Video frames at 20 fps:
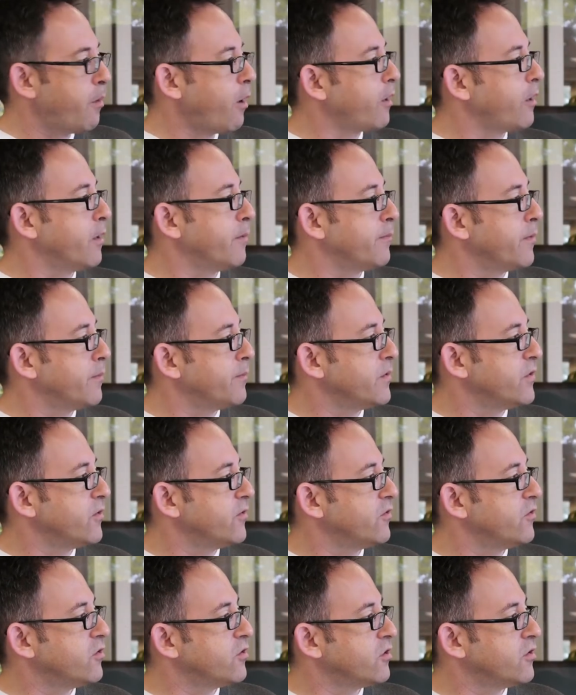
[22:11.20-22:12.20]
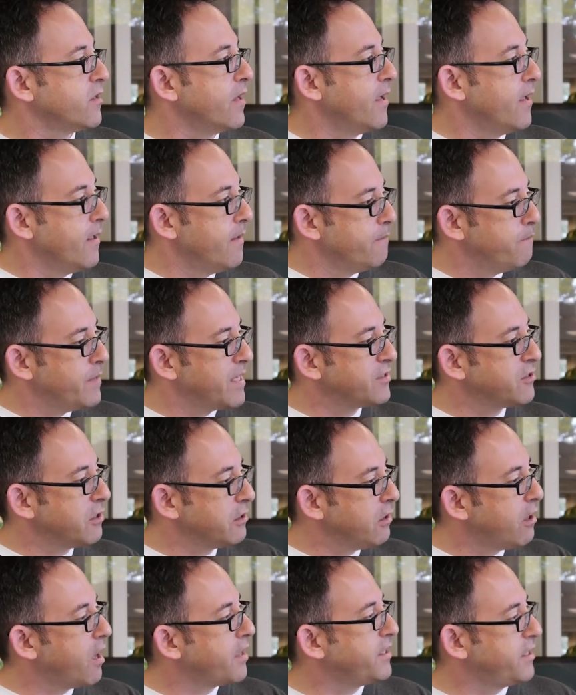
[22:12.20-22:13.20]
marketing purposes. It just makes it
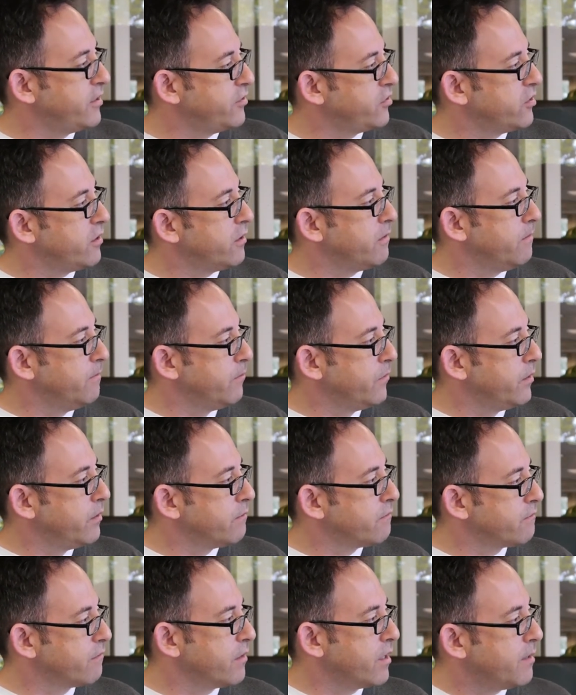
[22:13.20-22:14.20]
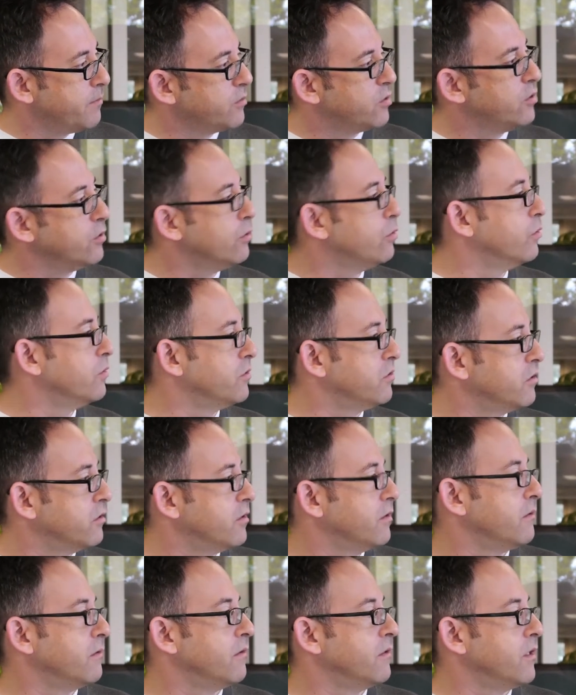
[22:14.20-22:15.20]
a lot easier for them to, to
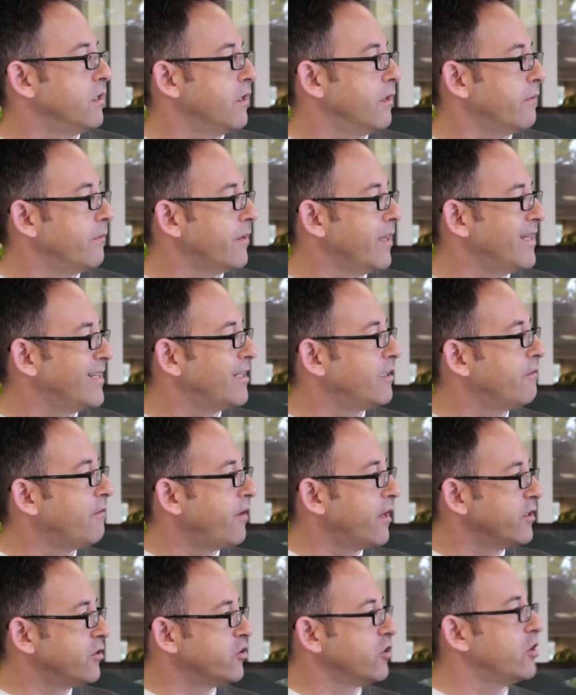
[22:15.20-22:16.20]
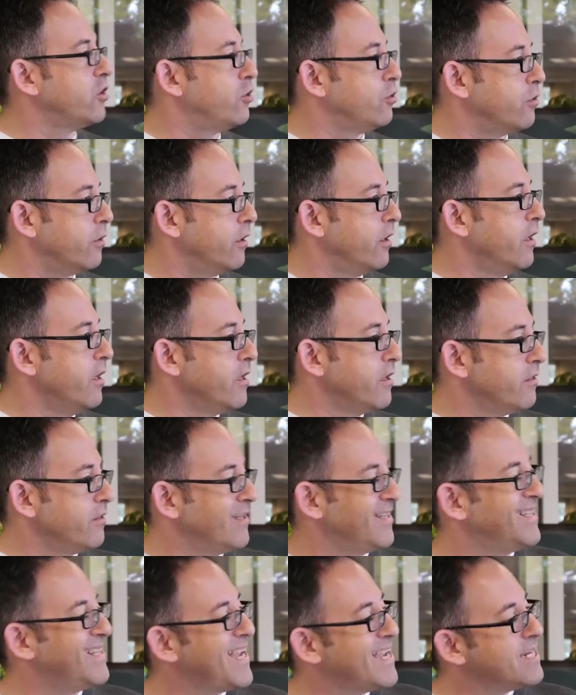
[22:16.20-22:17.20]
you know, identify and secure
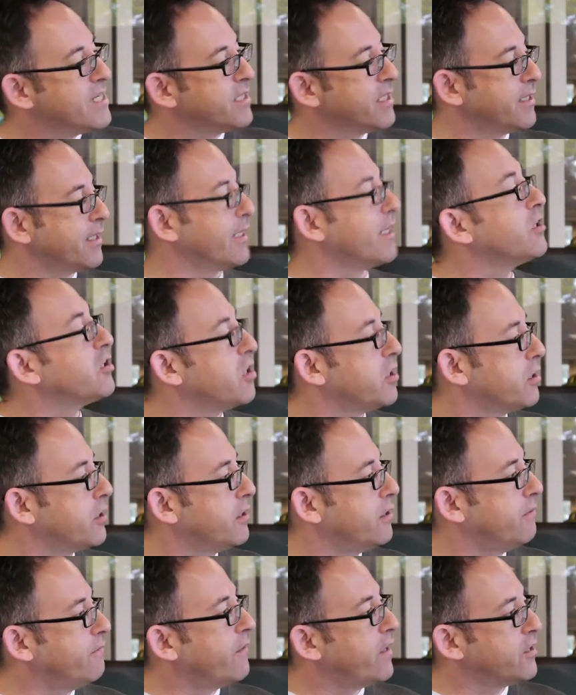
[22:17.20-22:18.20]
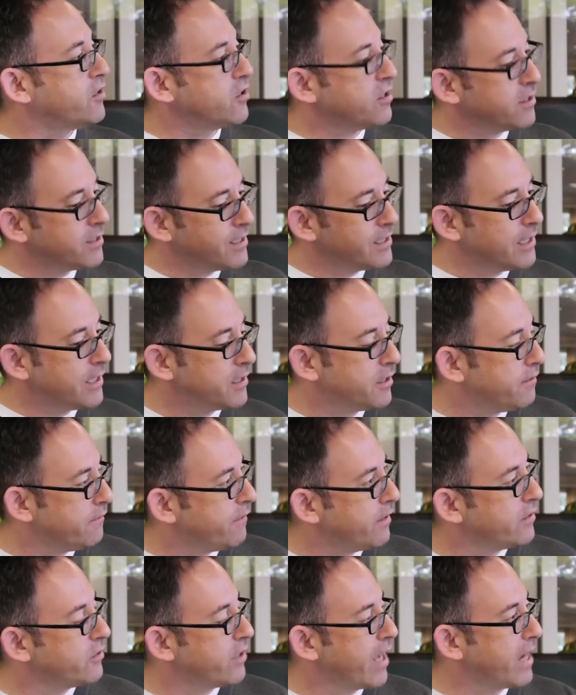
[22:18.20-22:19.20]
the data that they send to the device that they let the
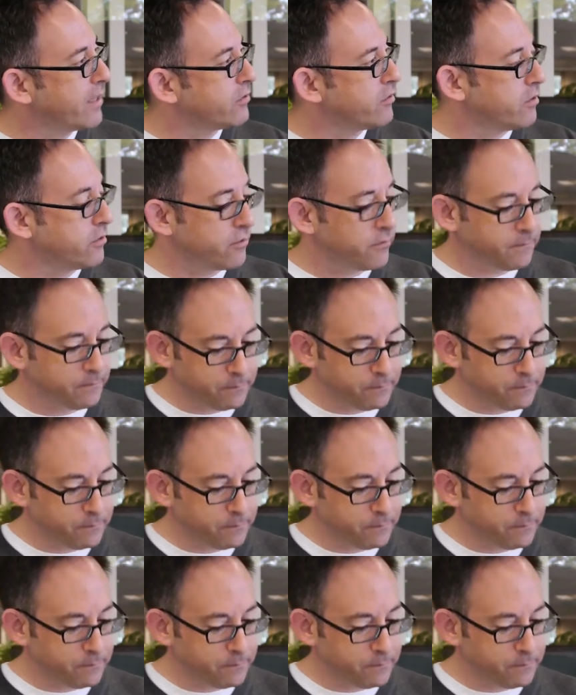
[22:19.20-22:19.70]
device access.